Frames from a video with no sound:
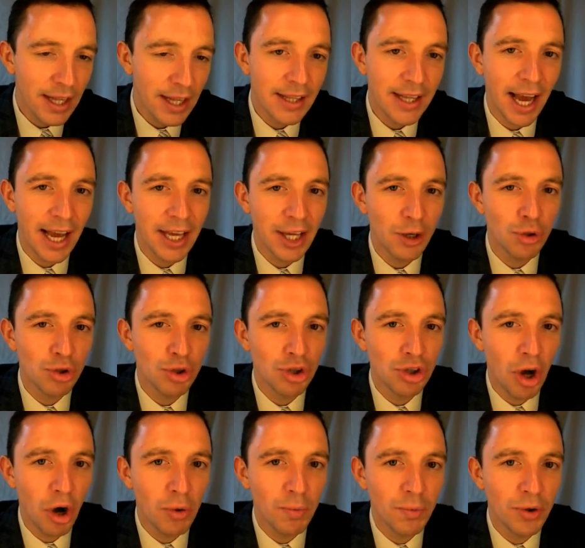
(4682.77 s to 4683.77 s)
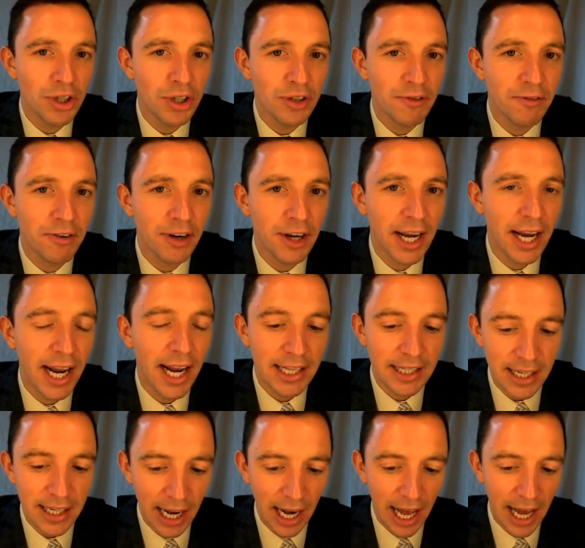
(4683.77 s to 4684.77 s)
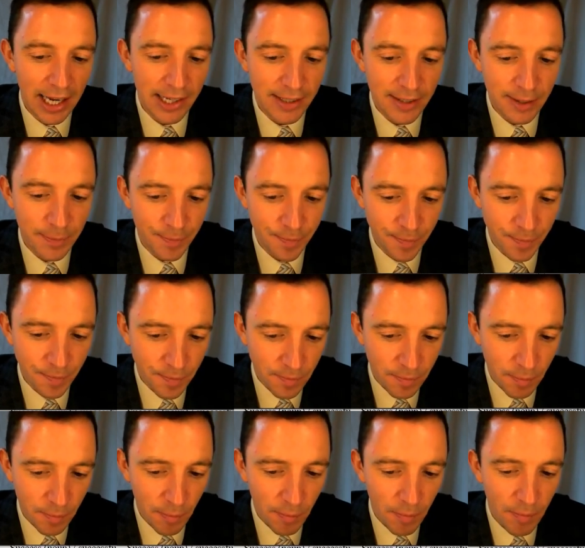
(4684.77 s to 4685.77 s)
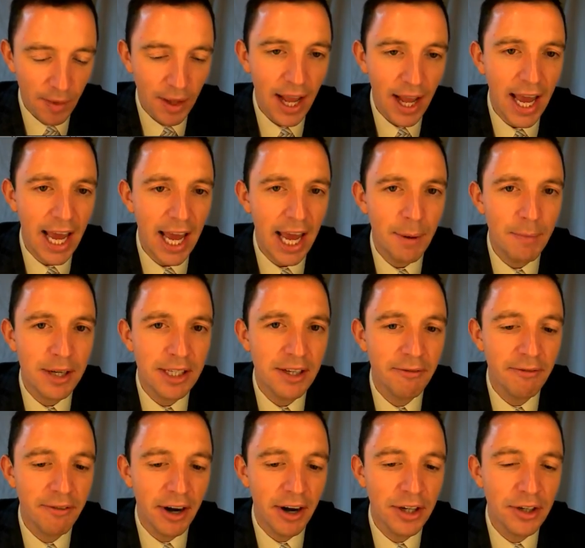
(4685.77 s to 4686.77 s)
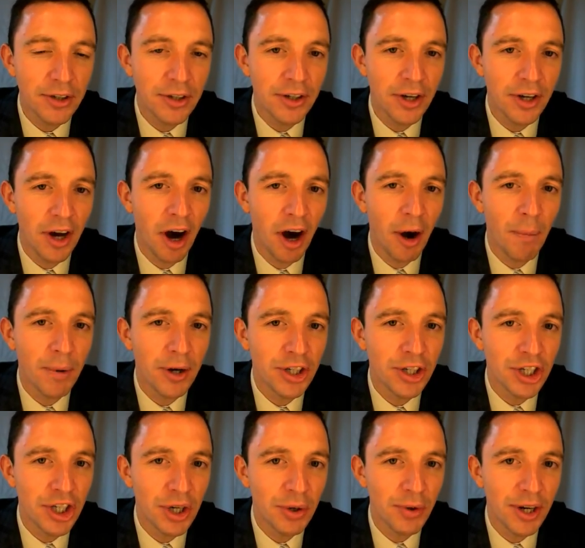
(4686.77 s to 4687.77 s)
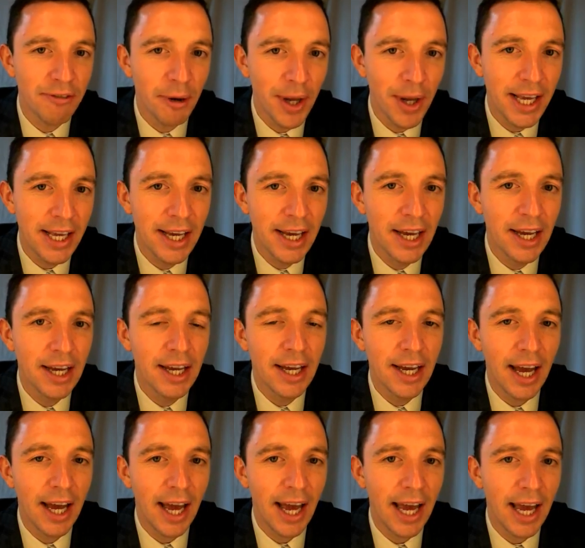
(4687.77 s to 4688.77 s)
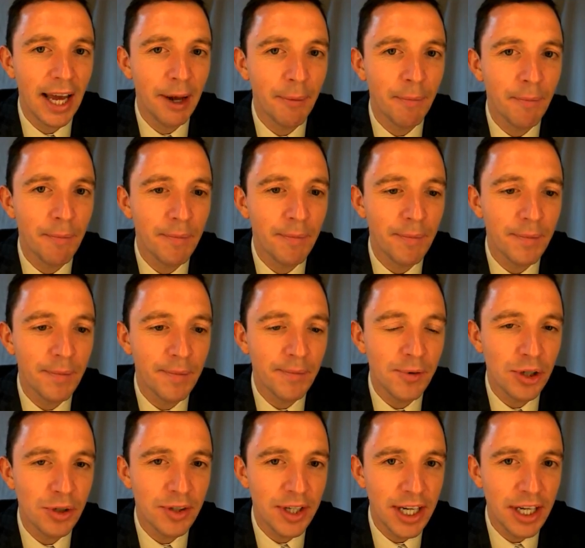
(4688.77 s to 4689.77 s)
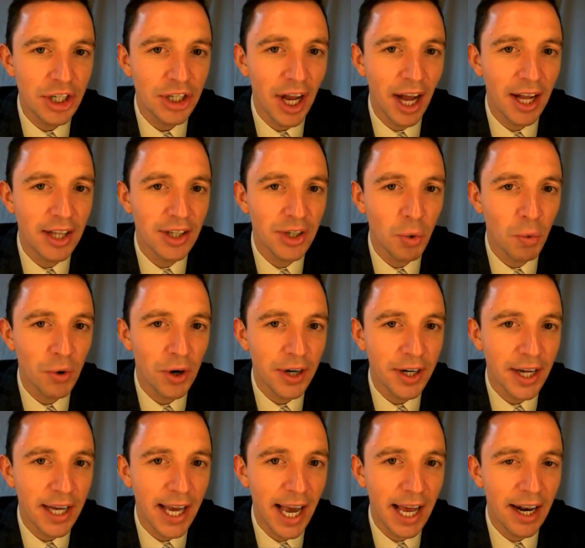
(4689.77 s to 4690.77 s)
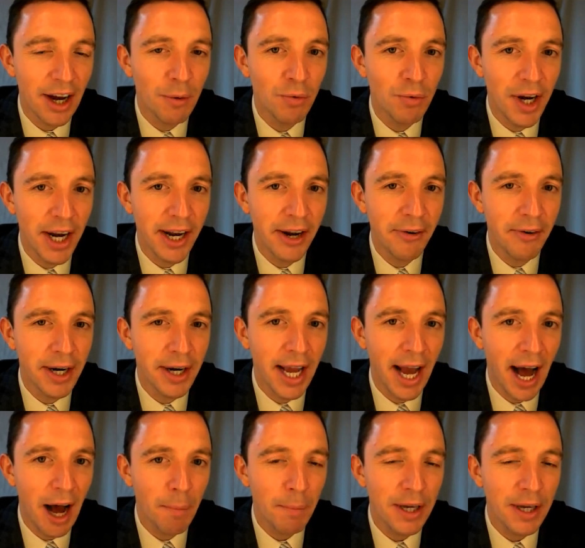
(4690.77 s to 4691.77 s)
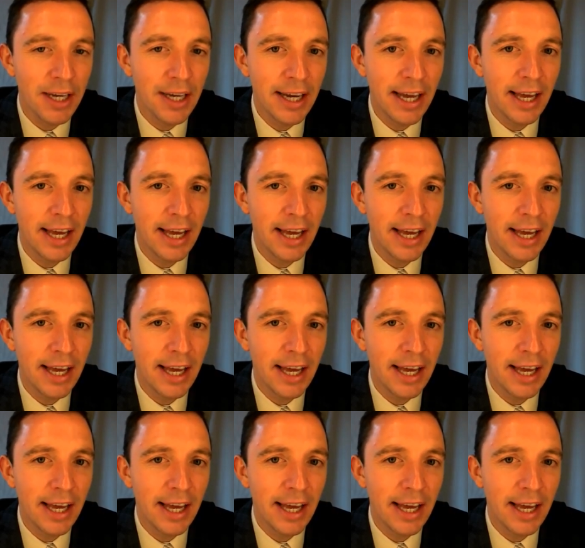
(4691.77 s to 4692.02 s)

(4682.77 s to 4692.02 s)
thank you so much for connecting to the class. Um, it's a very good opportunity for me. Um, to teach and to work again. I'm really, really happy.